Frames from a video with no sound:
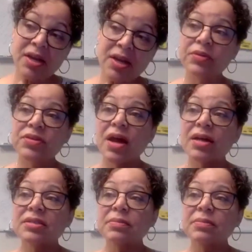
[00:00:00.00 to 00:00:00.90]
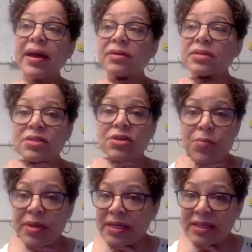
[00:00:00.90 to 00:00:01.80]
We've talked about so
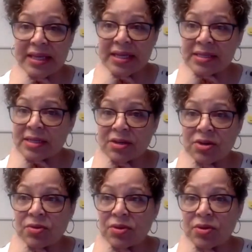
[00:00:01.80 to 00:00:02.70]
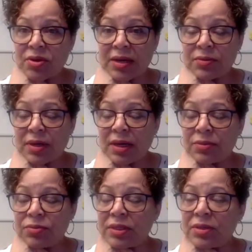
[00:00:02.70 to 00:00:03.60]
many things that are going on. I
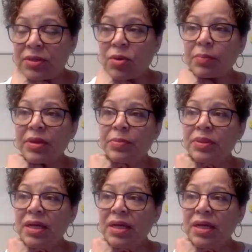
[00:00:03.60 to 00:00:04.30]
really want people to